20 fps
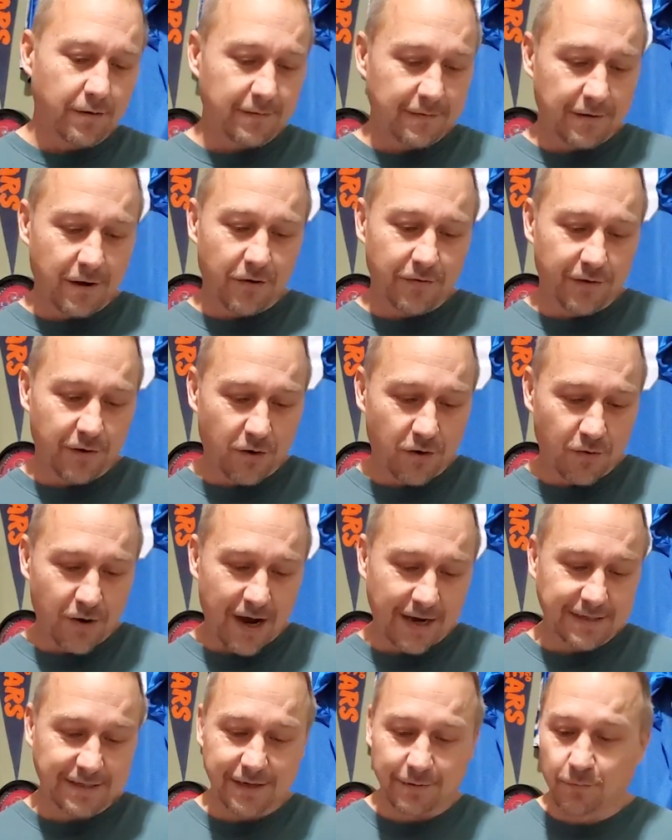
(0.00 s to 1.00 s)
Although
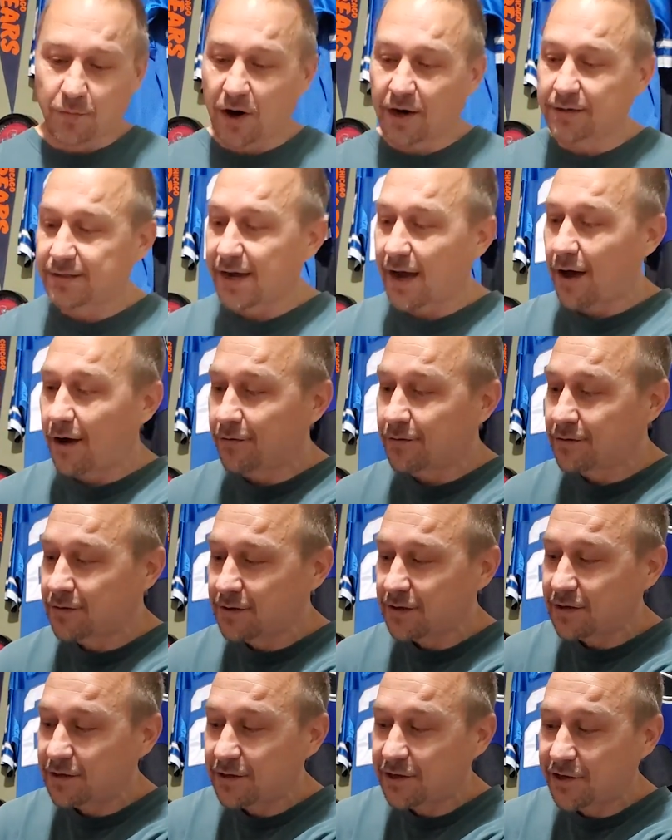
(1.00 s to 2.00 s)
I did mark down
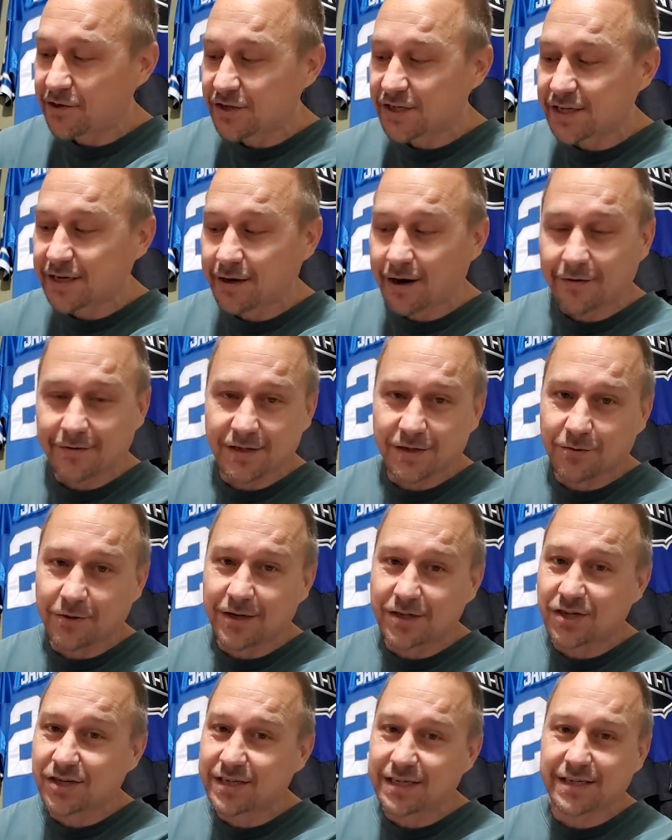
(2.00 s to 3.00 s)
Houston I was
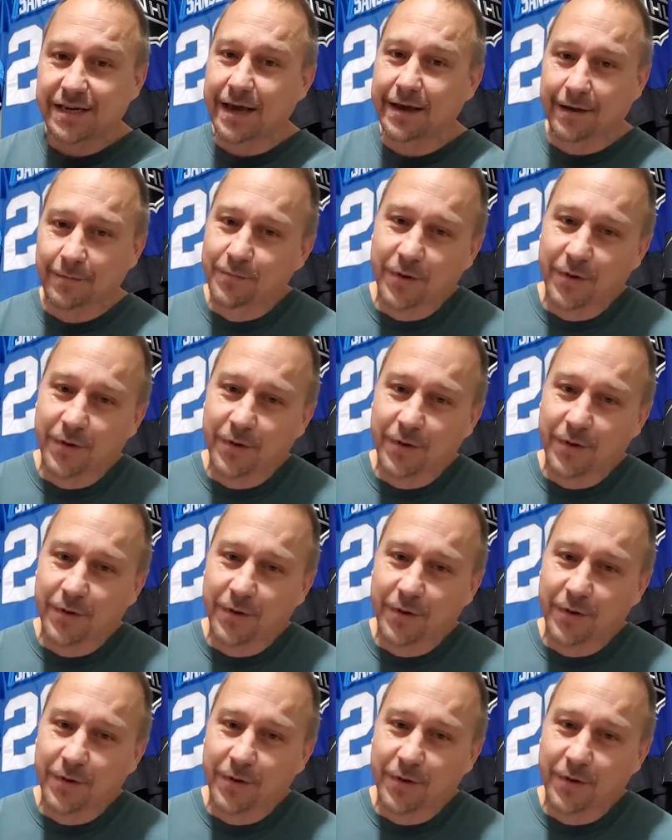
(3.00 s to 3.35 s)
originally taking,